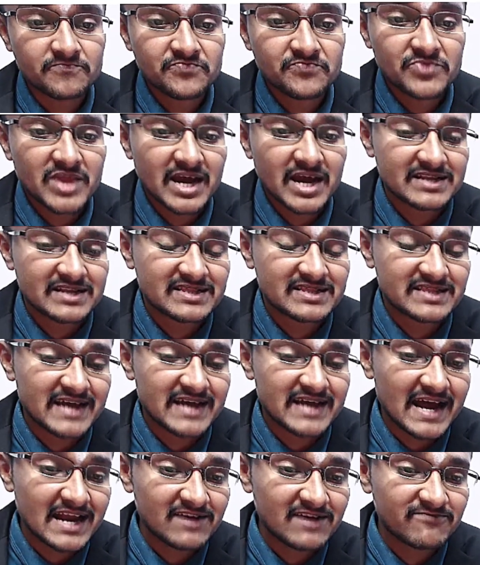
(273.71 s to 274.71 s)
and that
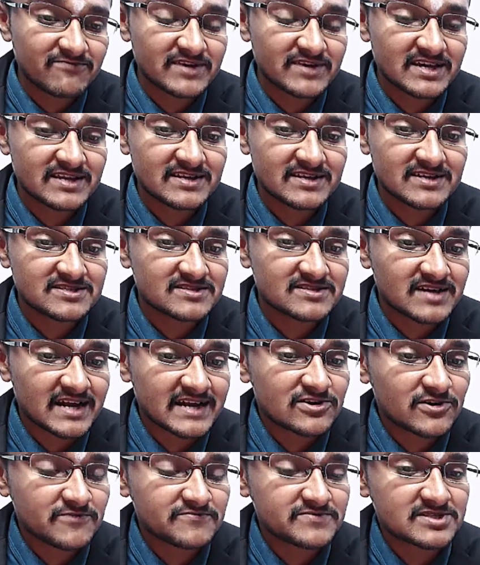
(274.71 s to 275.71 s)
various kind of
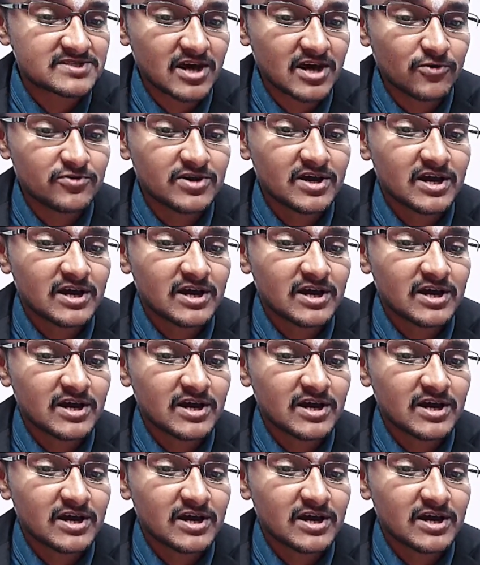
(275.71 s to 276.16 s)
sound